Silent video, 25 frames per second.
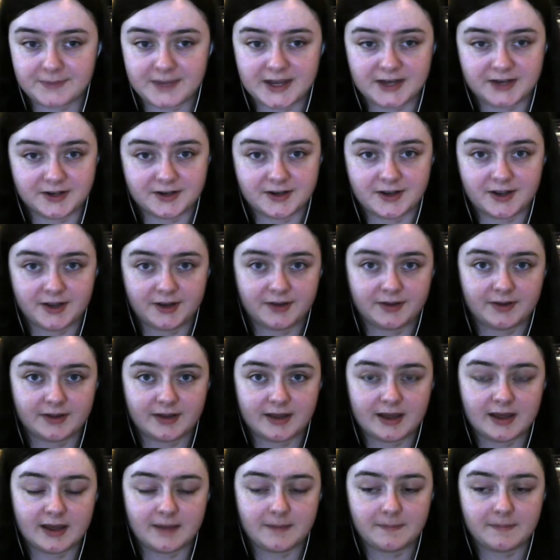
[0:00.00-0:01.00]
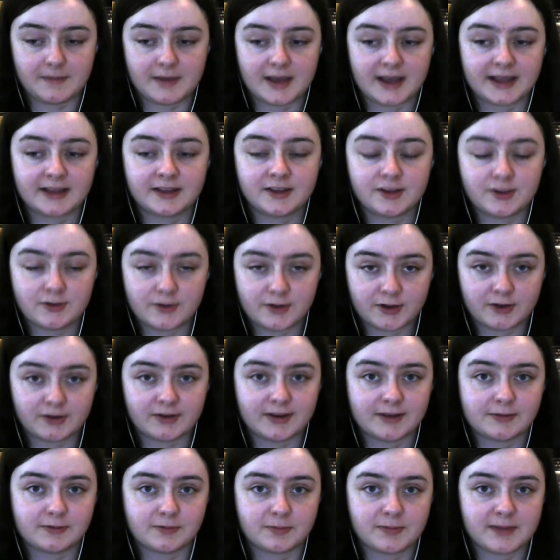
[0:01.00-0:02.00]
I don't know. Um, I do
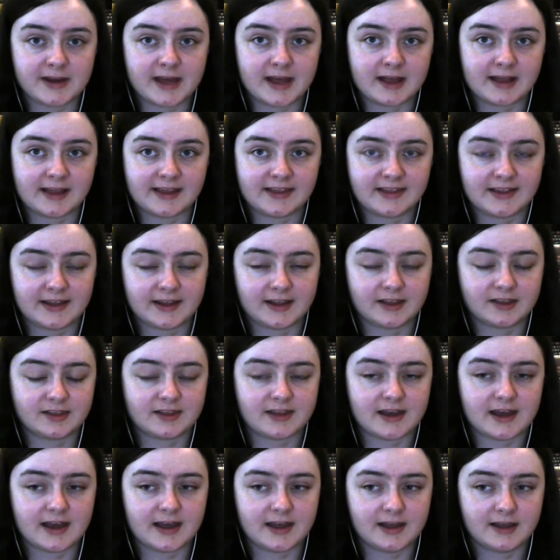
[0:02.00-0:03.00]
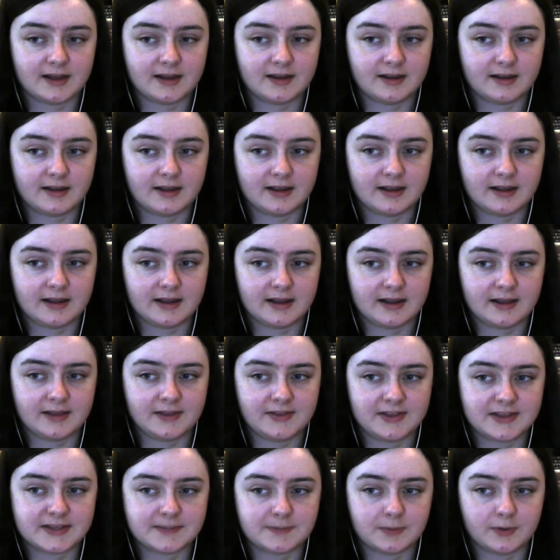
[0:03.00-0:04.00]
agree with Mon-El. I think that
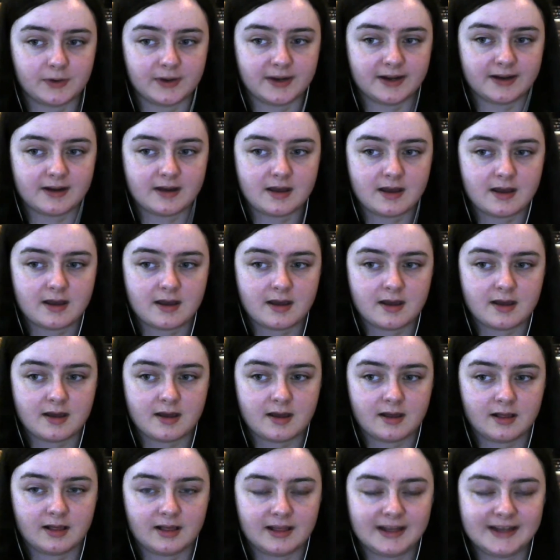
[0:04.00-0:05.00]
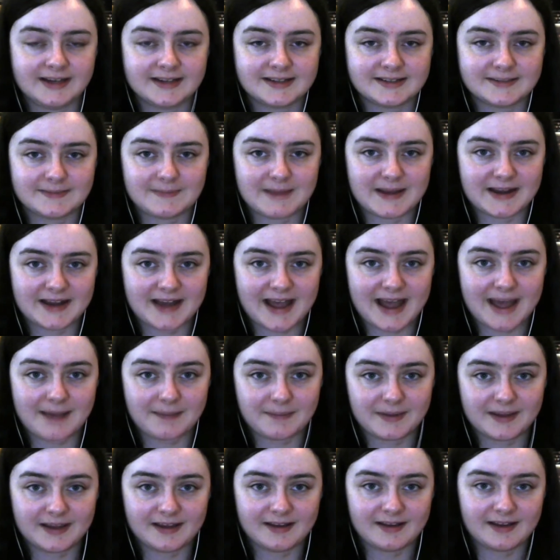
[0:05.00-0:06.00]
at this point, Lena's better
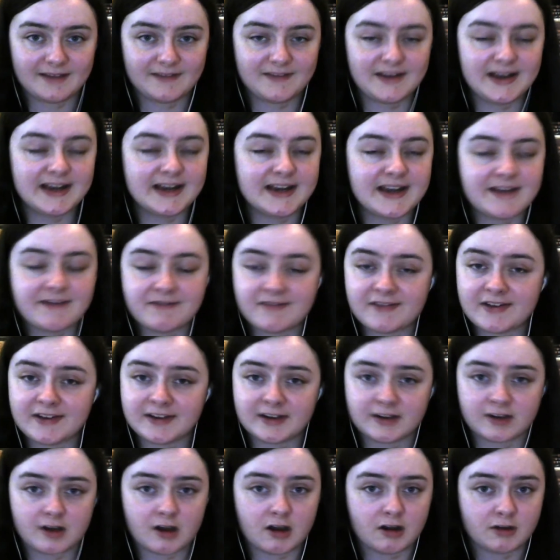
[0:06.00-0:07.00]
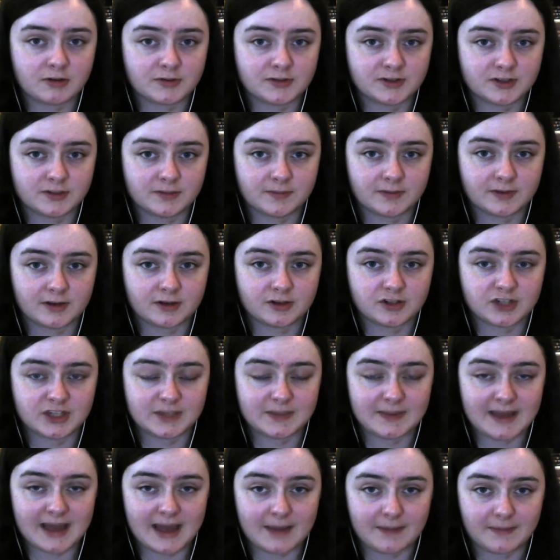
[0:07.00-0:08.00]
happier. If Lena never found out Kara was Supergirl,
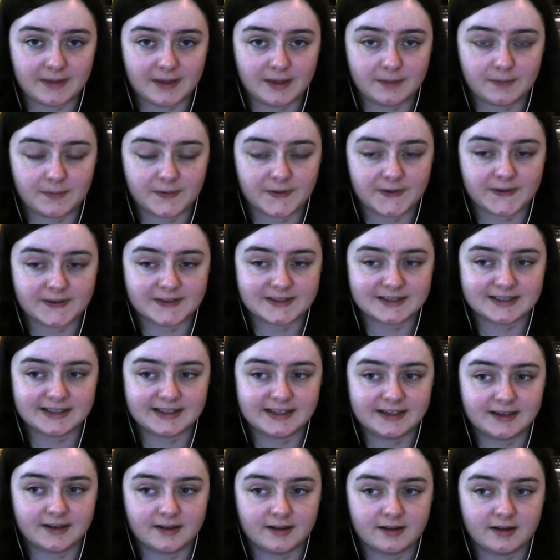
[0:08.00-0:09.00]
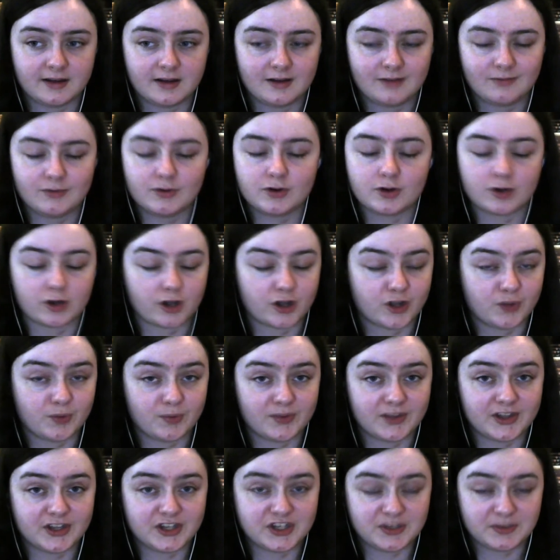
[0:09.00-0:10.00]
she'd be happier because Lena will not cope
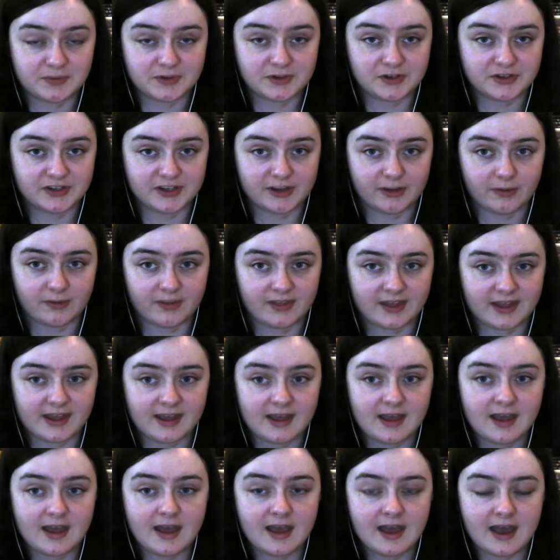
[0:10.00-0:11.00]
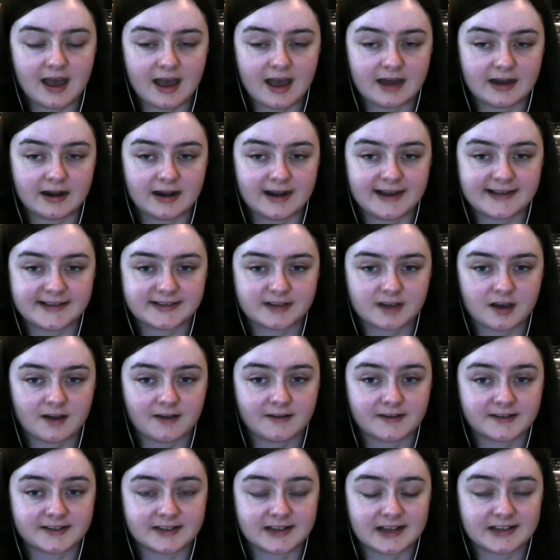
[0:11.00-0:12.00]
with it. She will not deal with it. And unless
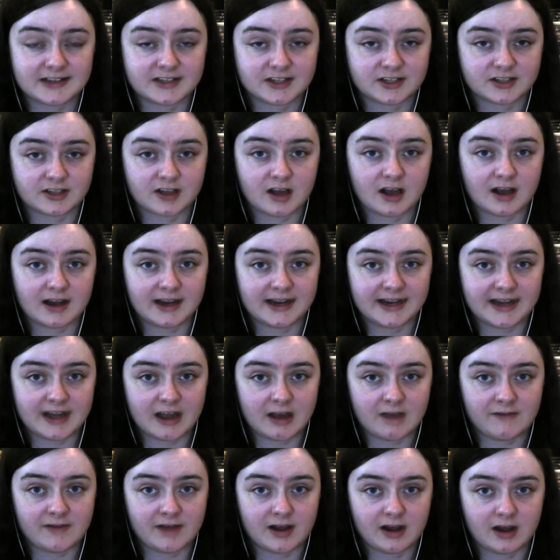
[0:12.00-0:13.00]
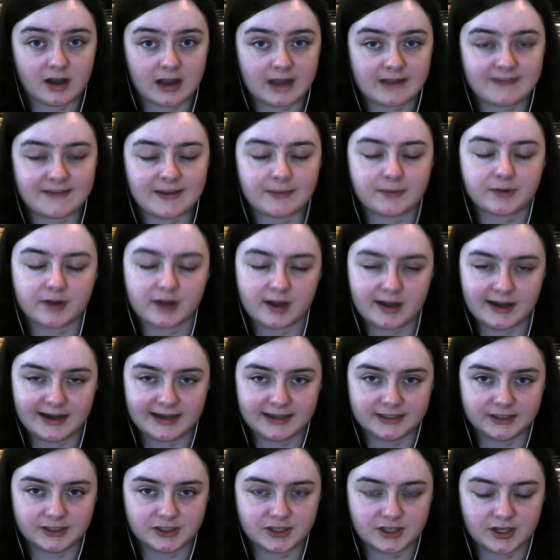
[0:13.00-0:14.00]
Kara decides to cut Lena out of her life, that will hurt
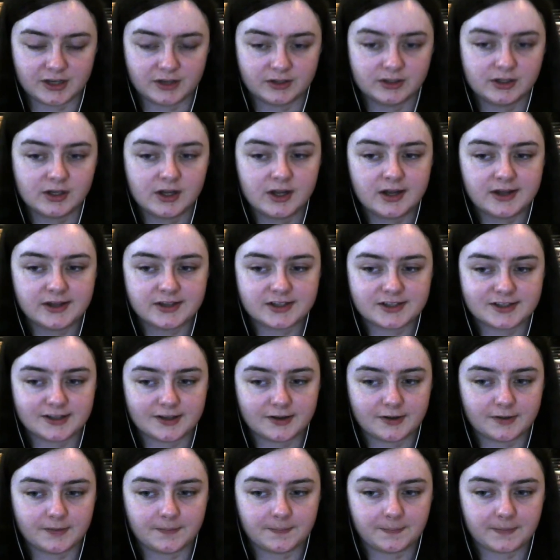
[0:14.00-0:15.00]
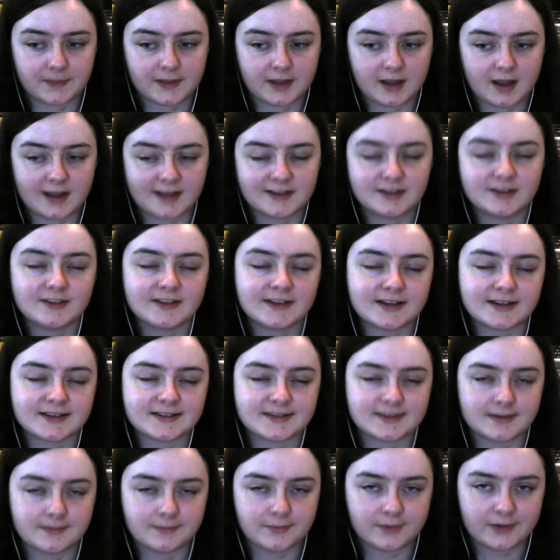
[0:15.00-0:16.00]
Lena too. So I do think at
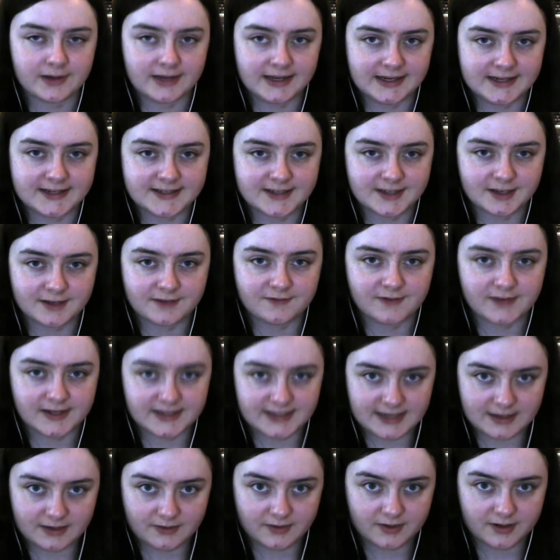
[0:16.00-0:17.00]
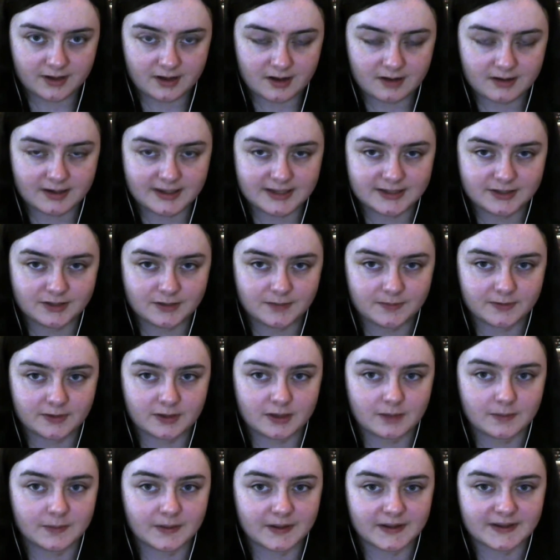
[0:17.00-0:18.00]
some point Lena's going to find out that Kara is
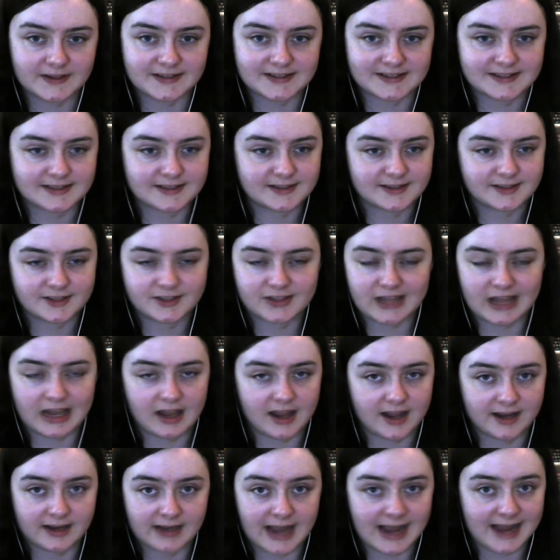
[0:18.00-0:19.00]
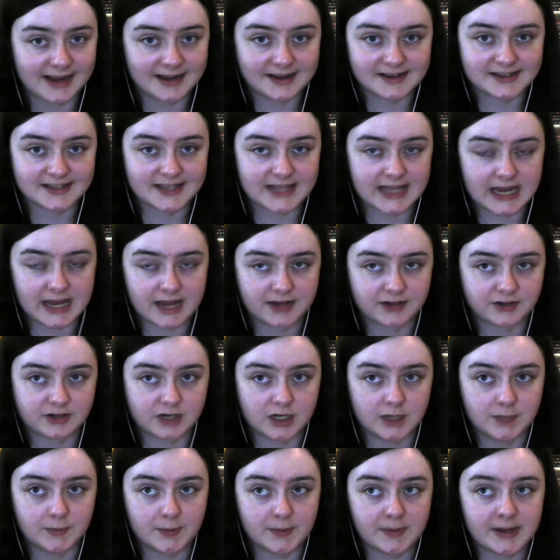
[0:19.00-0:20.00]
Supergirl because they like angst am they like
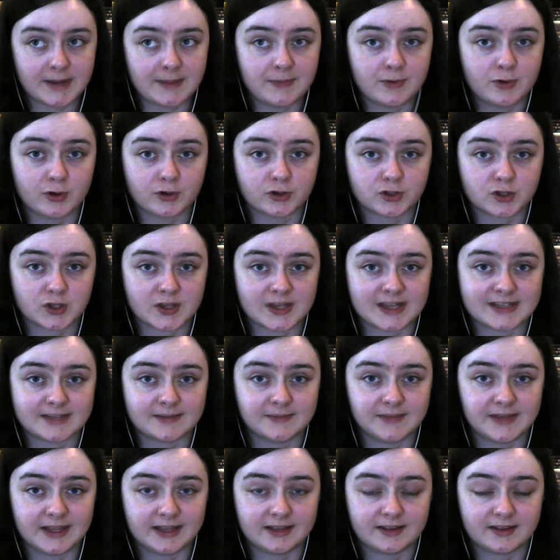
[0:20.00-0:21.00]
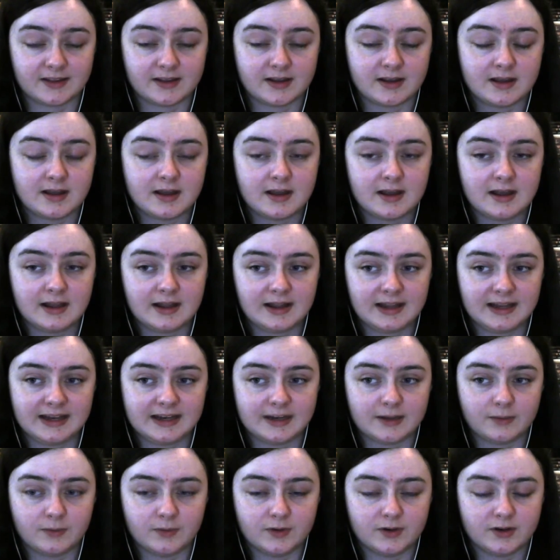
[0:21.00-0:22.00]
drama, but I'm not sure that's something that
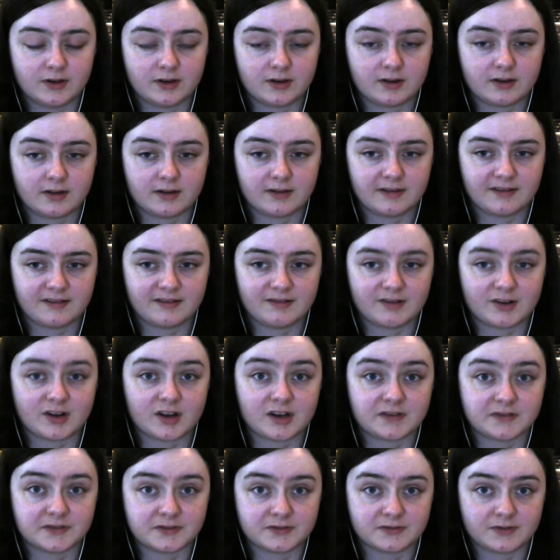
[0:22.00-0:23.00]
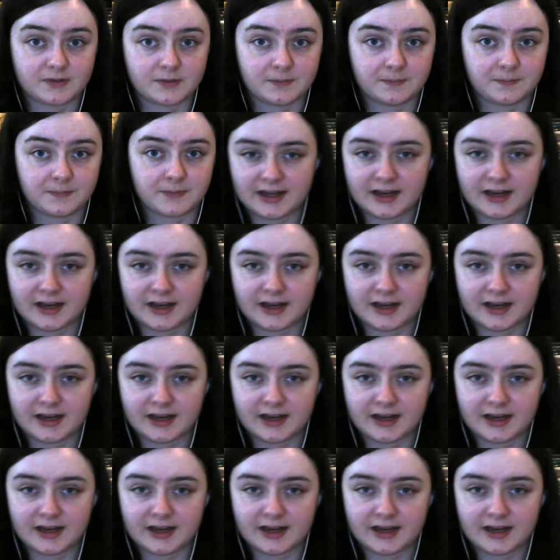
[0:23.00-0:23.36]
Lena would recover from.